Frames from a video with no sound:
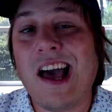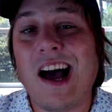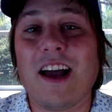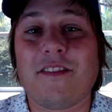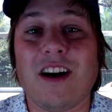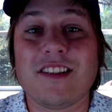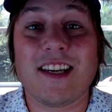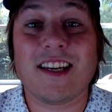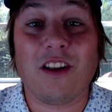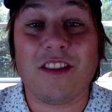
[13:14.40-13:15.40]
I have
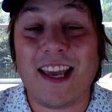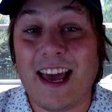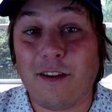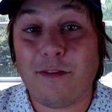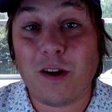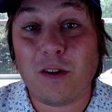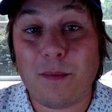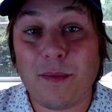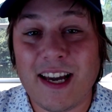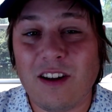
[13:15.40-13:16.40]
content on the NFL
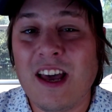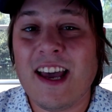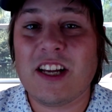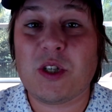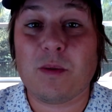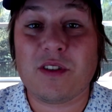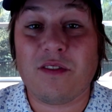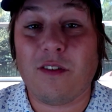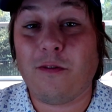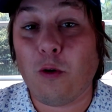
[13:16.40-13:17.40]
coming out in terms of the
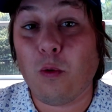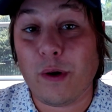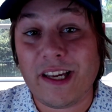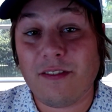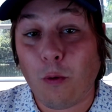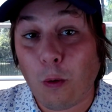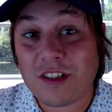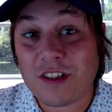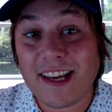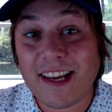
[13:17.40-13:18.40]
full week four
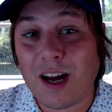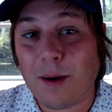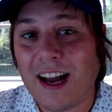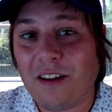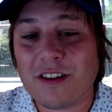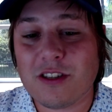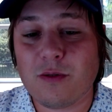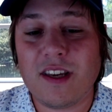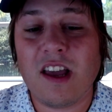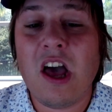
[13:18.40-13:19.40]
slate coming out this
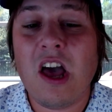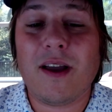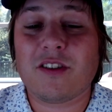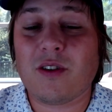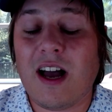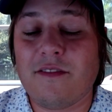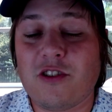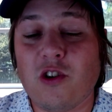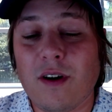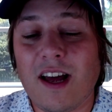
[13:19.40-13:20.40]
week. We also have
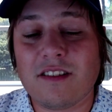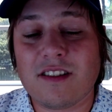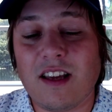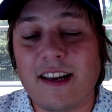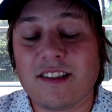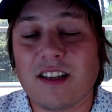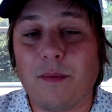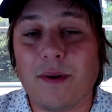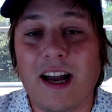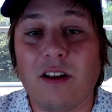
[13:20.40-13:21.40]
showdown slates
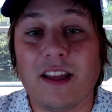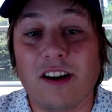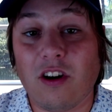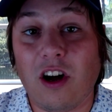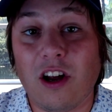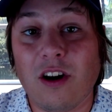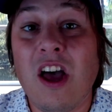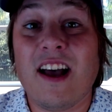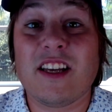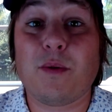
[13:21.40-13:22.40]
coming out later on,
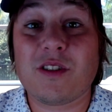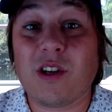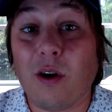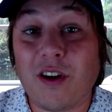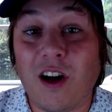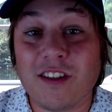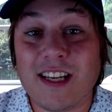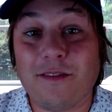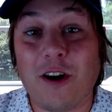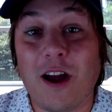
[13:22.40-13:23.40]
as well as golf content
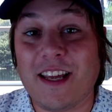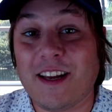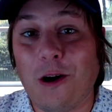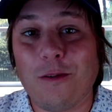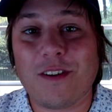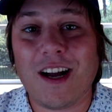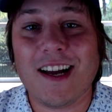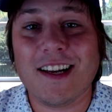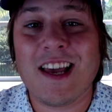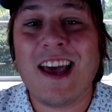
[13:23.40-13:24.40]
for any golf
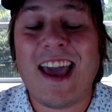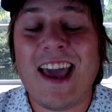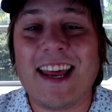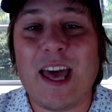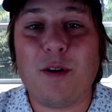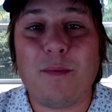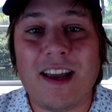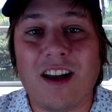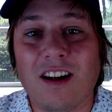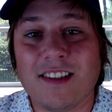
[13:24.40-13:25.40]
guys and MMA
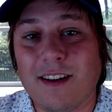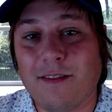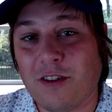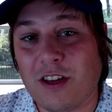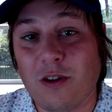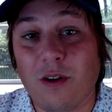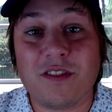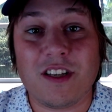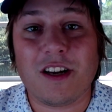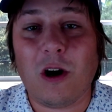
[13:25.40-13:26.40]
content for the UFC
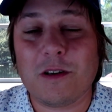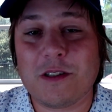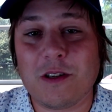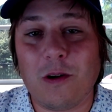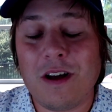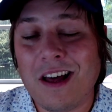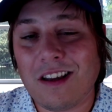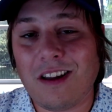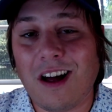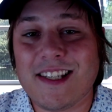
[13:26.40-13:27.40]
cards. So
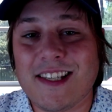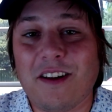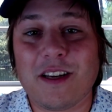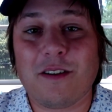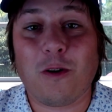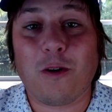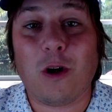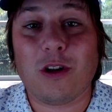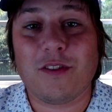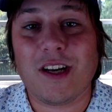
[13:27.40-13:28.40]
lots out there for all
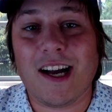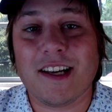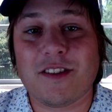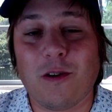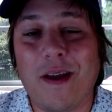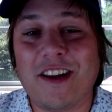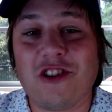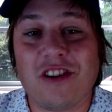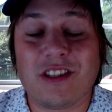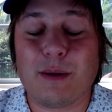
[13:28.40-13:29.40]
of you guys. So make sure
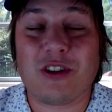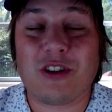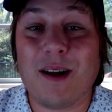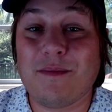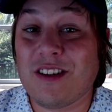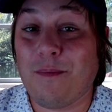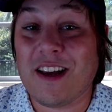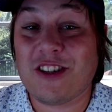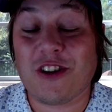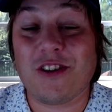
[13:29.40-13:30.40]
to subscribe to make
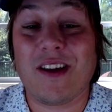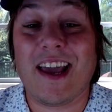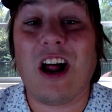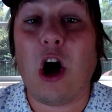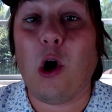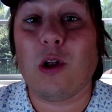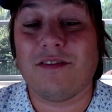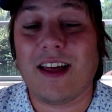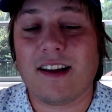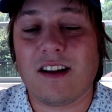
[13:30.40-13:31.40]
sure you get all of
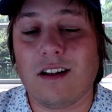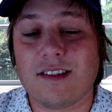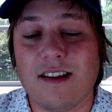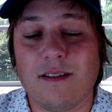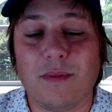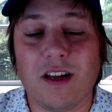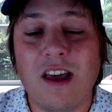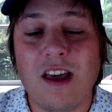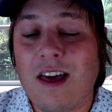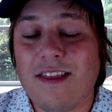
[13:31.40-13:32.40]
that content. But
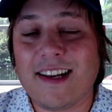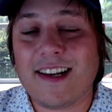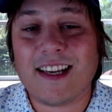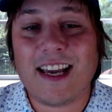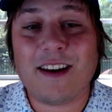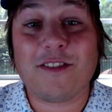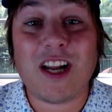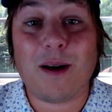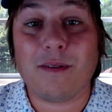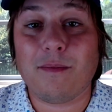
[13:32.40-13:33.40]
thanks again for
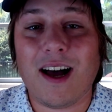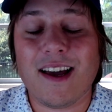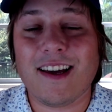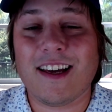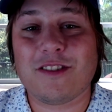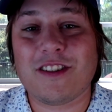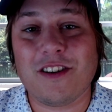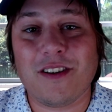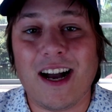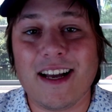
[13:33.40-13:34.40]
stopping by, and I'll see you
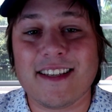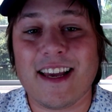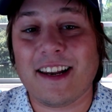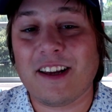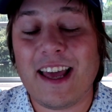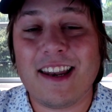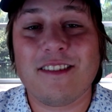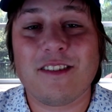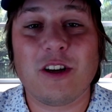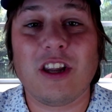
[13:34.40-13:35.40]
guys. And again,
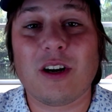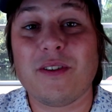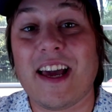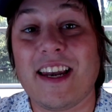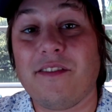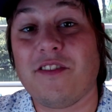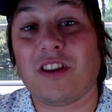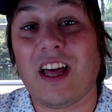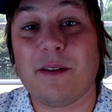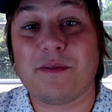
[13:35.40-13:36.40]
good luck with any of your
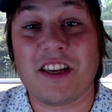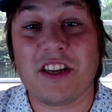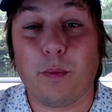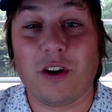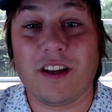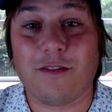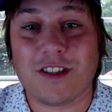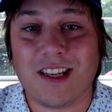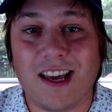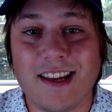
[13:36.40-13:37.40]
lineups that you put in for
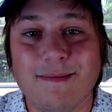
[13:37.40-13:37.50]
tonight.